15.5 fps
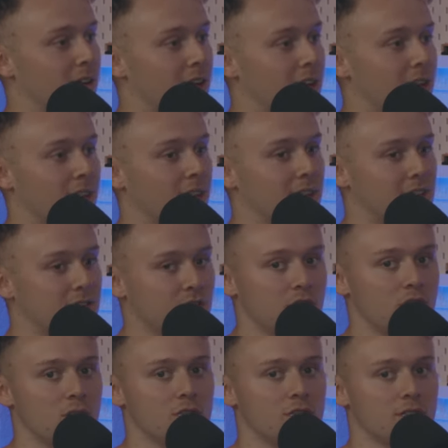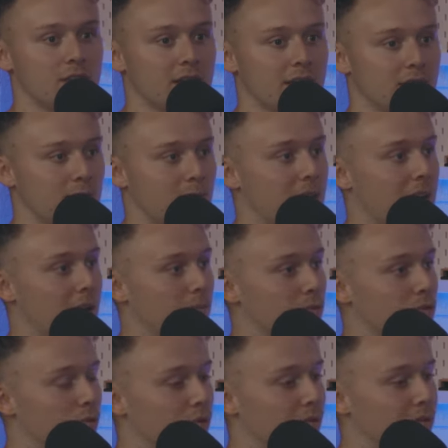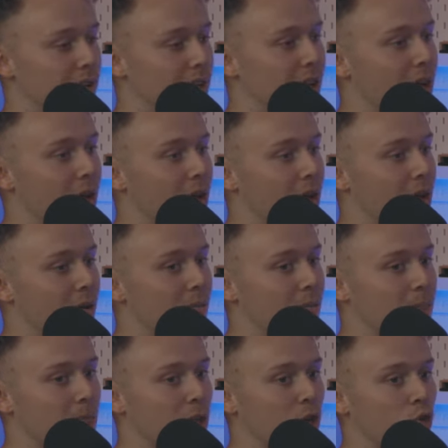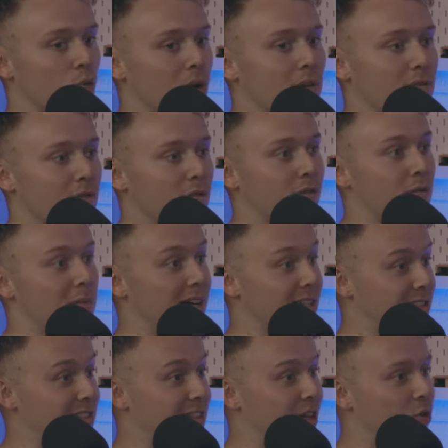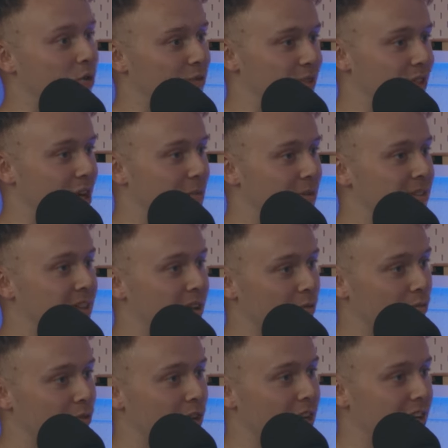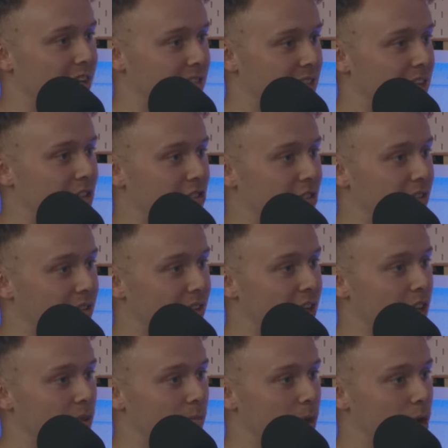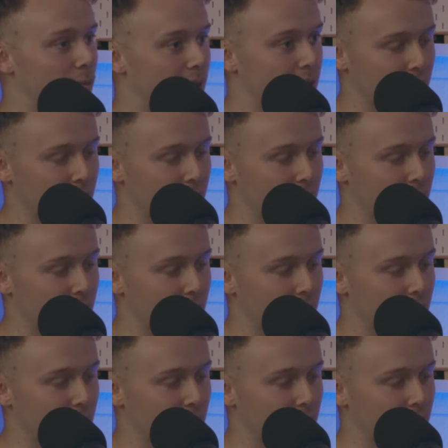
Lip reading: And I think that's a huge thing that I'm sort of grateful for myself to come into that realization at the moment.